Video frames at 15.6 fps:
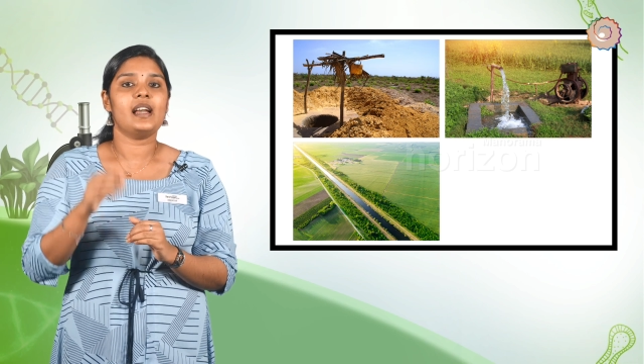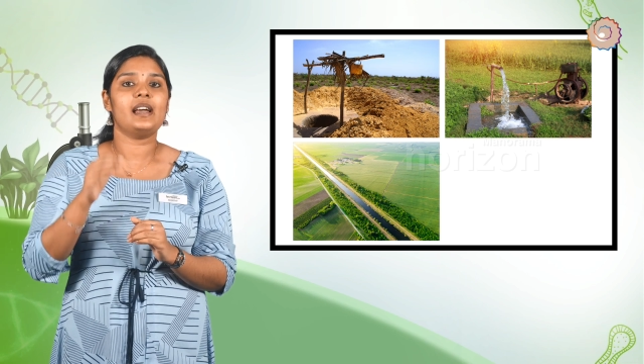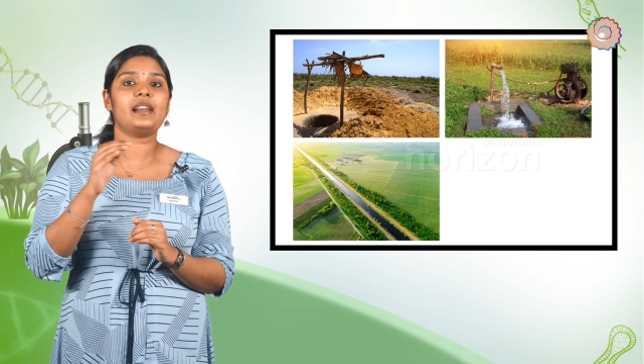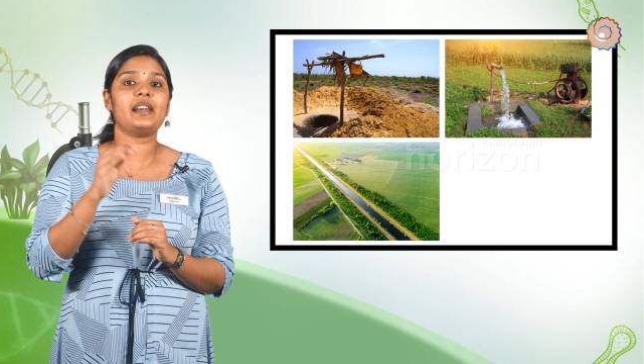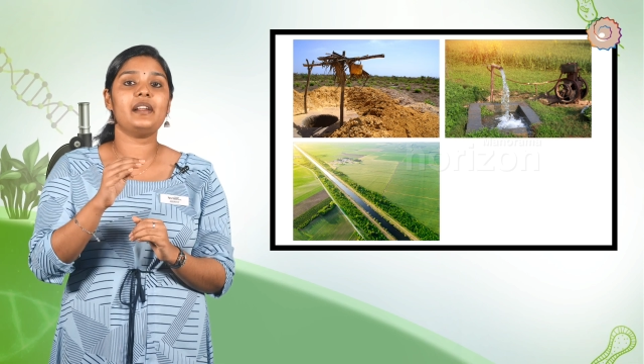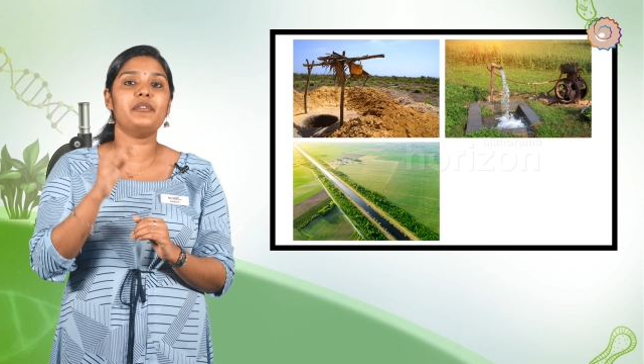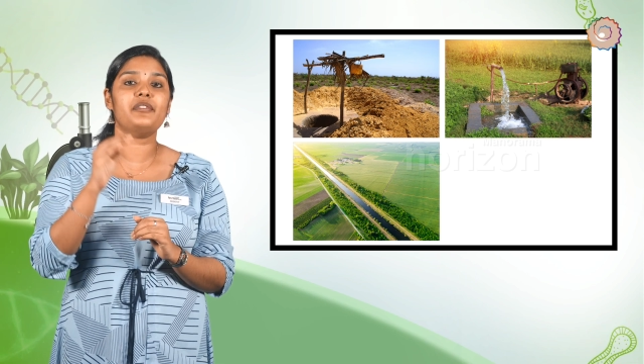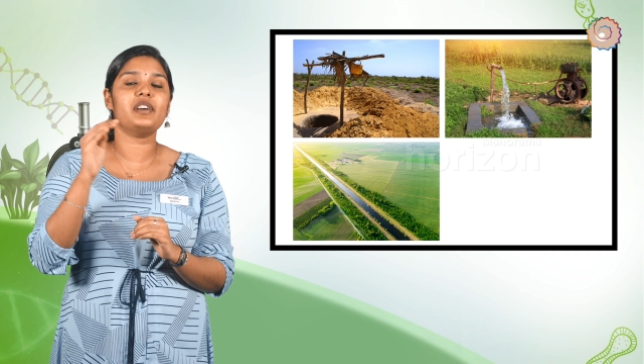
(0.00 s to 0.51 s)

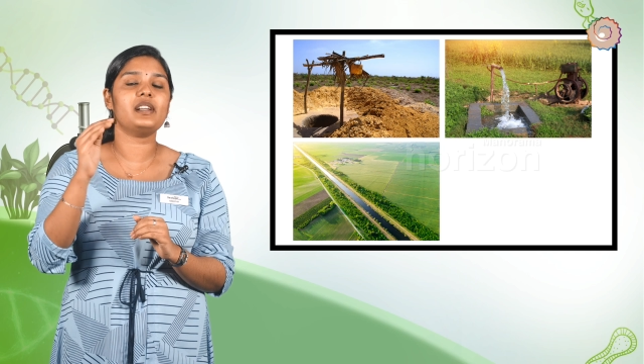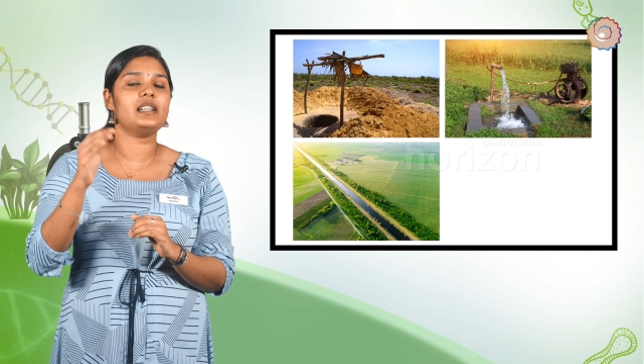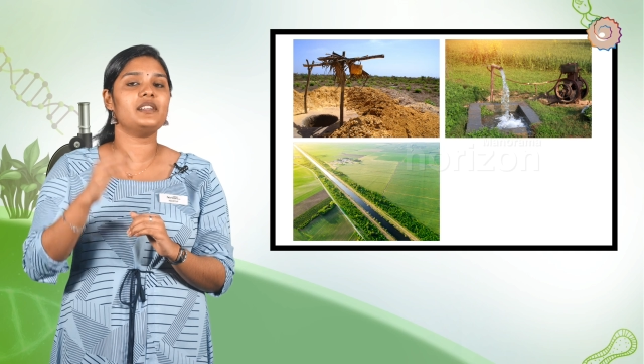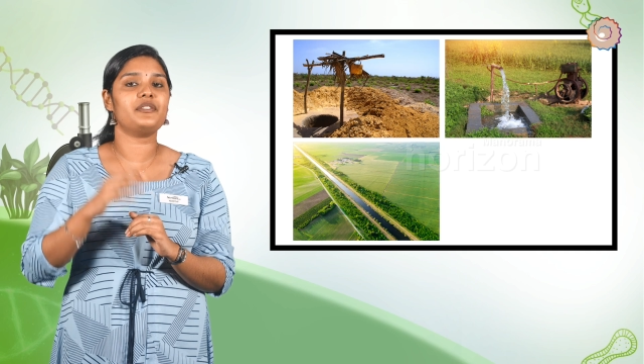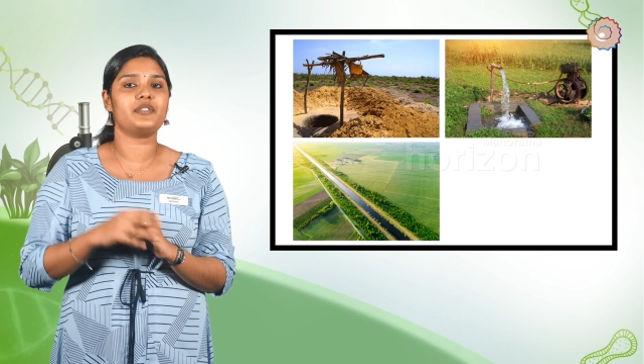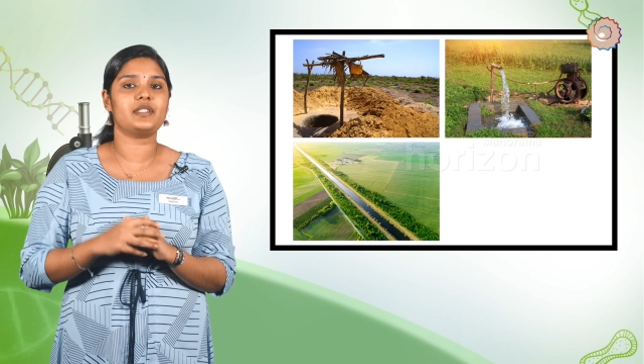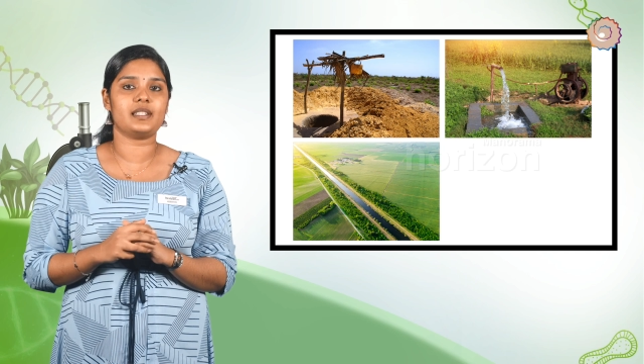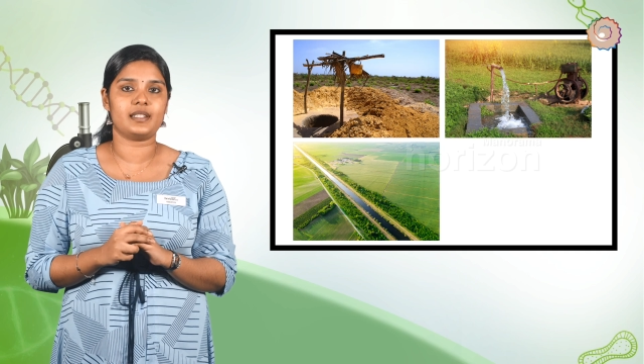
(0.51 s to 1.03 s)
River
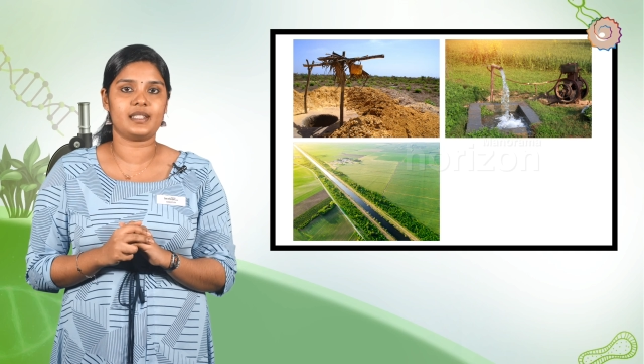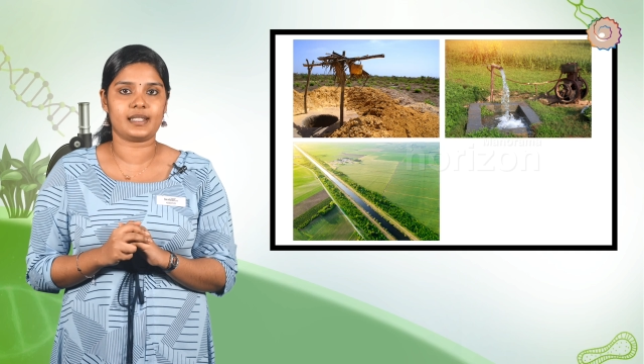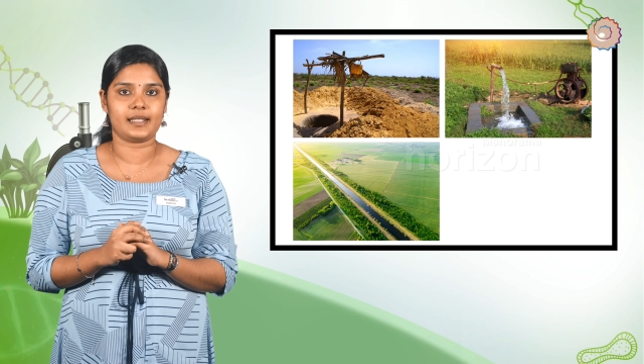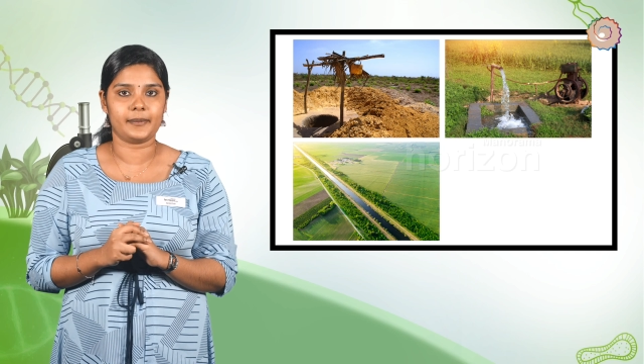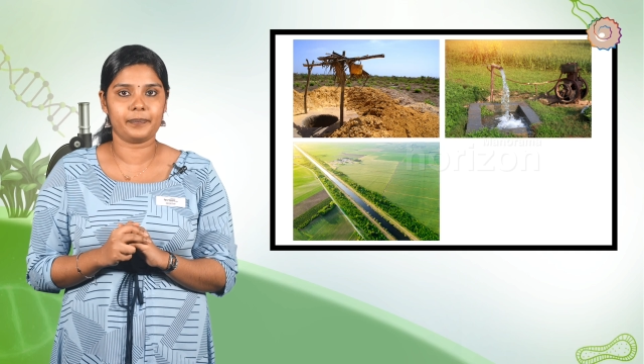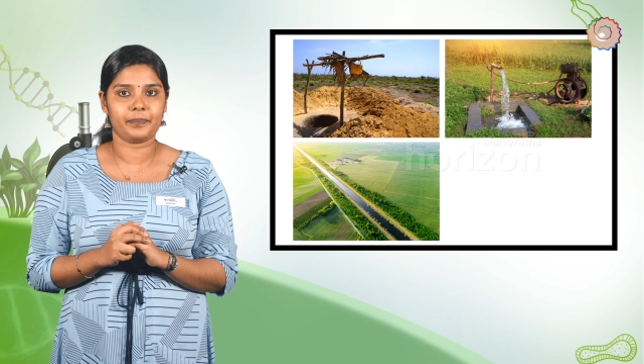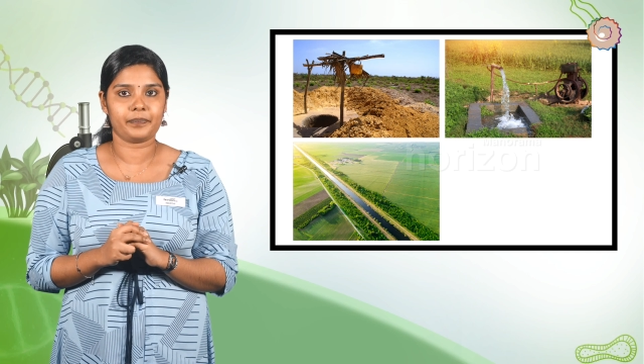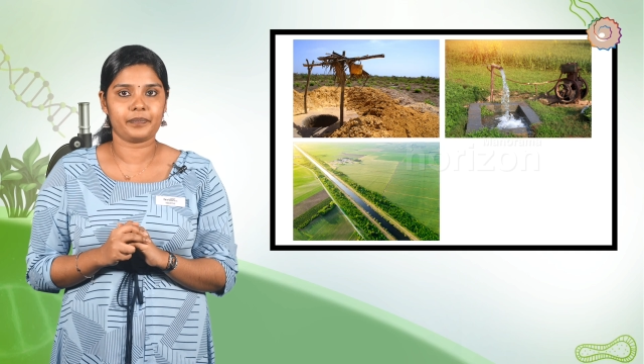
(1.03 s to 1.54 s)
lift
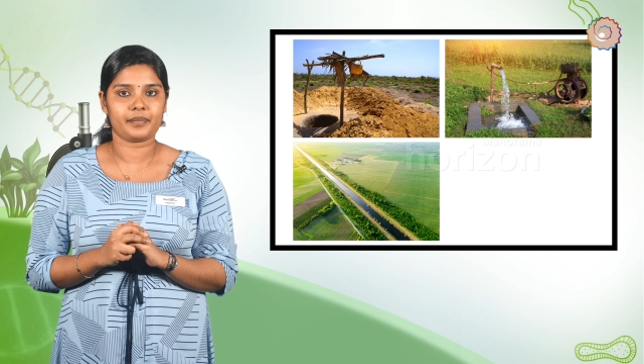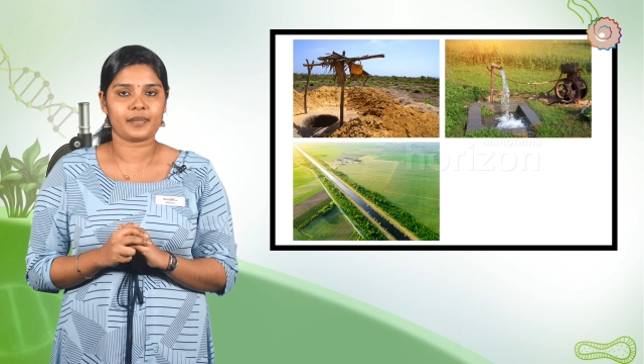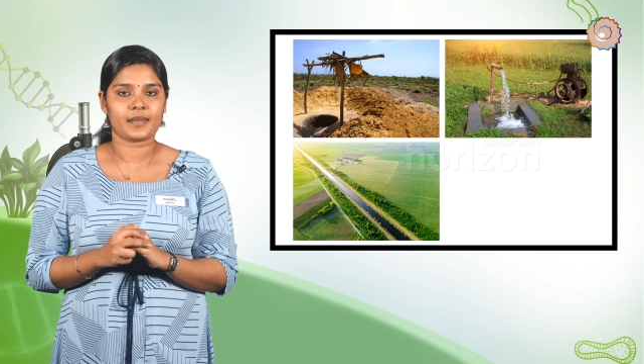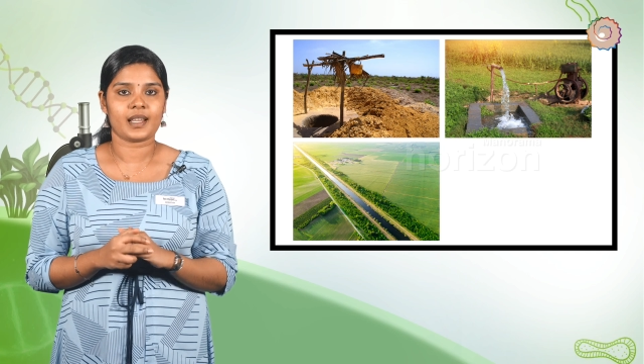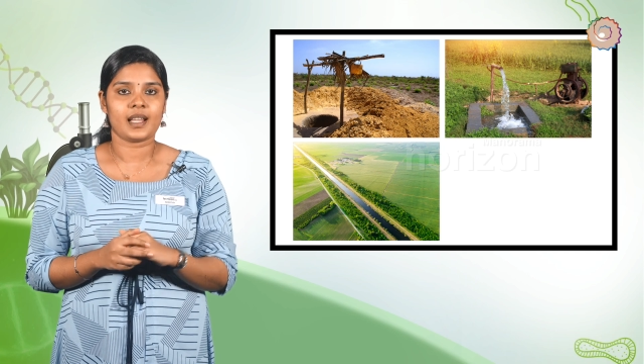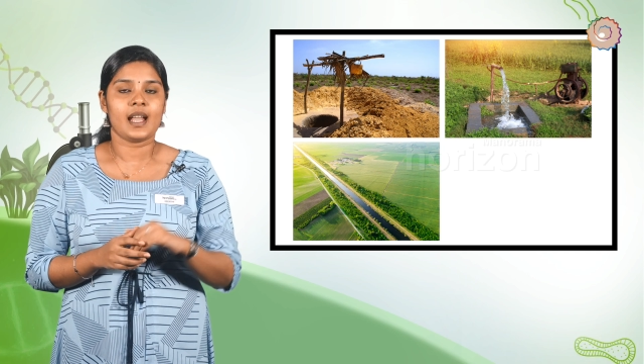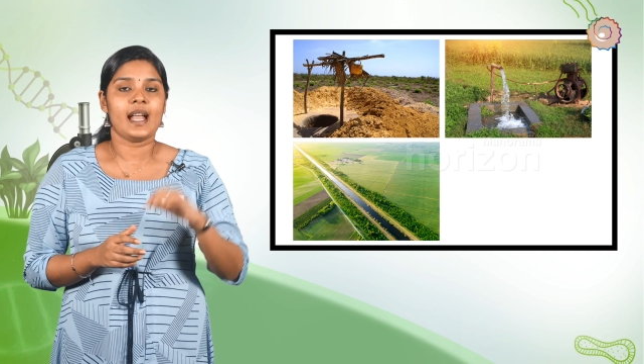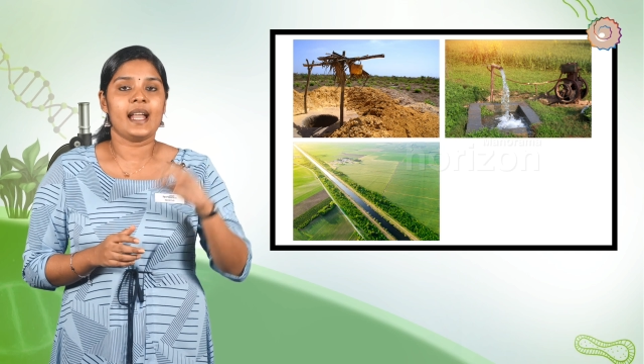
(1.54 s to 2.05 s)
system.
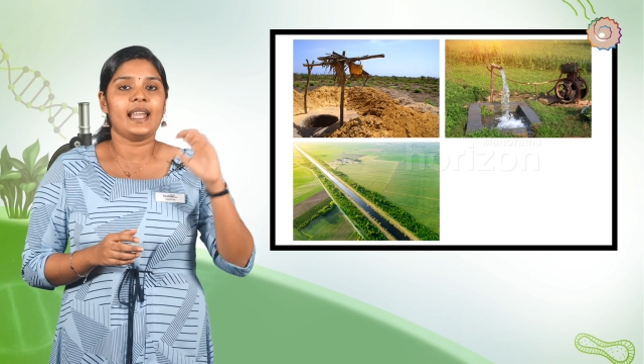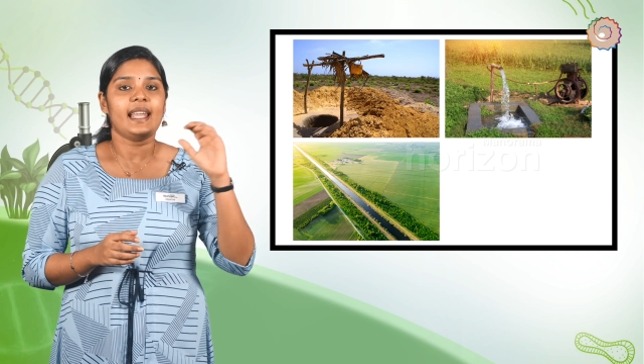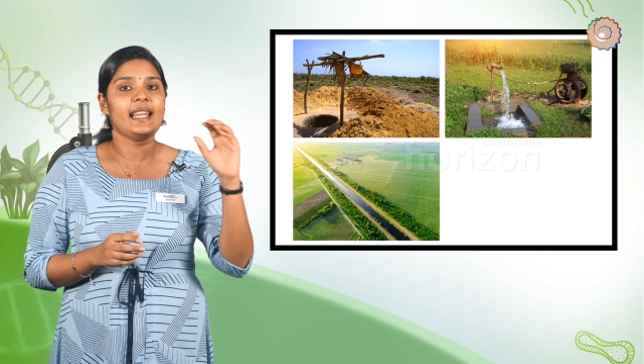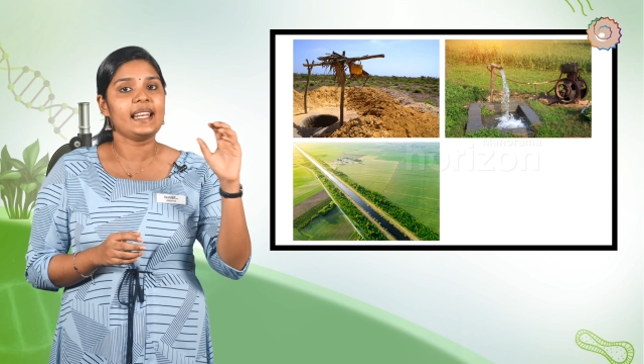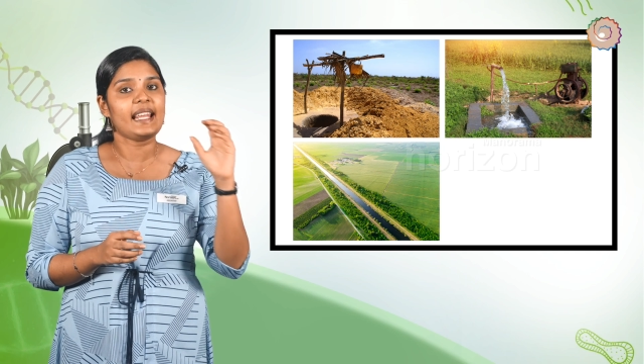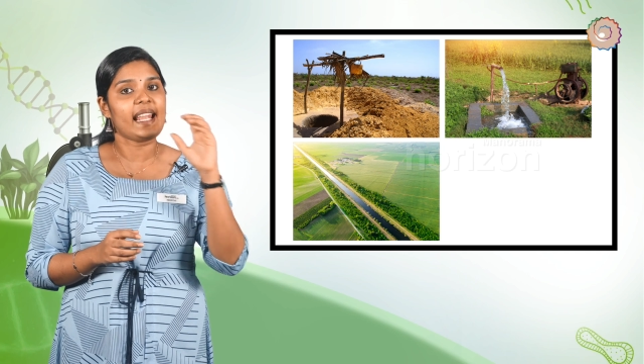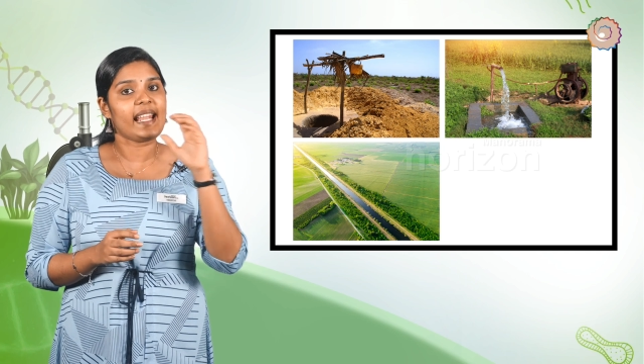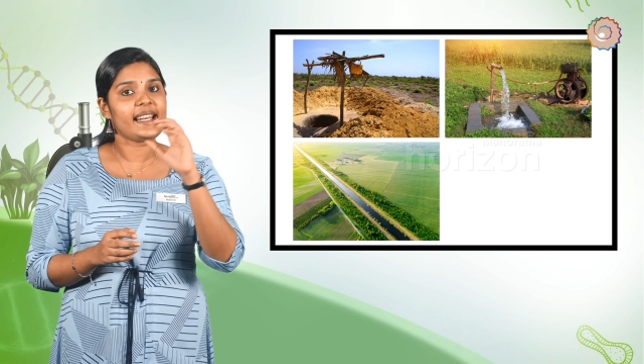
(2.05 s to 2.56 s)

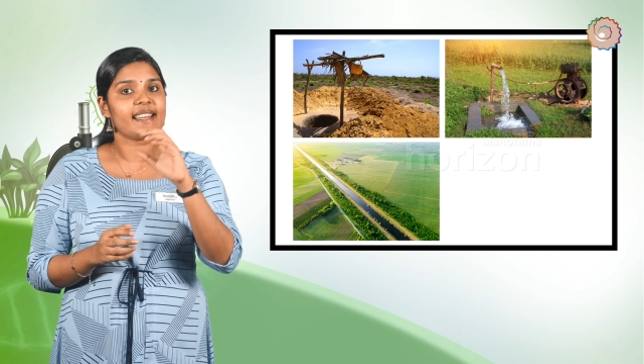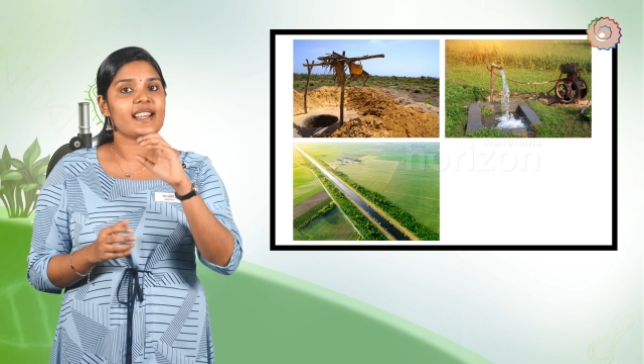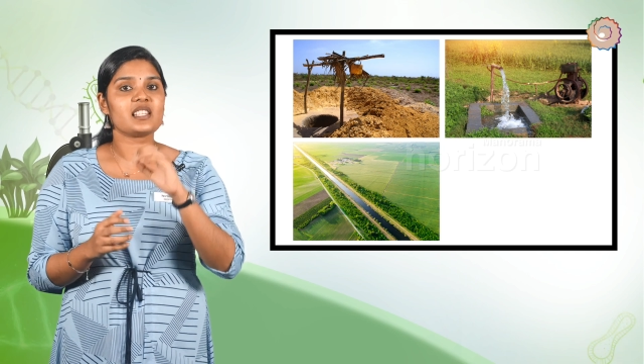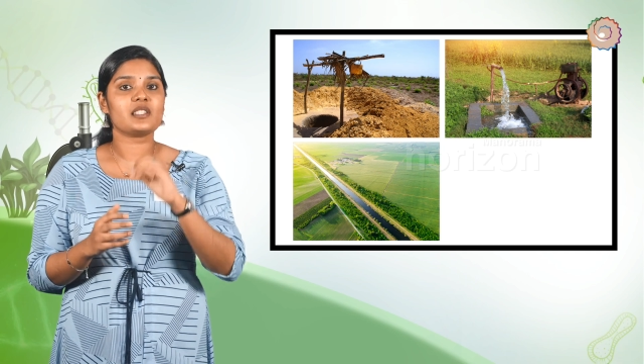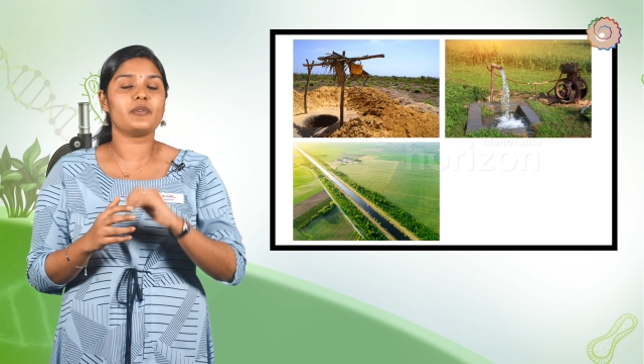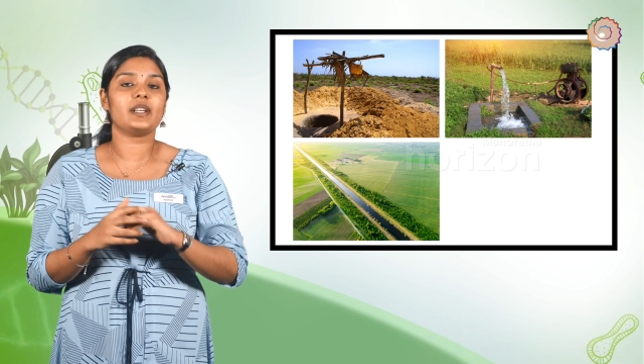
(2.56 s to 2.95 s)
In areas